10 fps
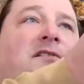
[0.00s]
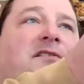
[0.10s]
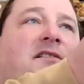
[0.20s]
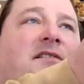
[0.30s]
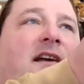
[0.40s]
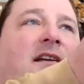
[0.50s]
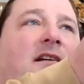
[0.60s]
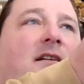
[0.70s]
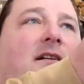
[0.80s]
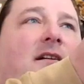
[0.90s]
since then.
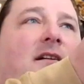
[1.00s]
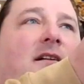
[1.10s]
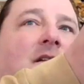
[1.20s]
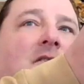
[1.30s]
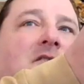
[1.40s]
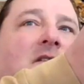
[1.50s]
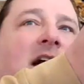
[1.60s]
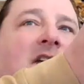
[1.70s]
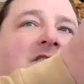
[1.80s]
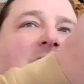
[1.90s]
The nose cone
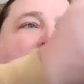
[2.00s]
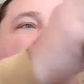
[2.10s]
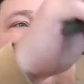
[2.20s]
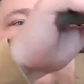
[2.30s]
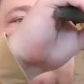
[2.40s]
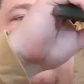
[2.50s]
actually fits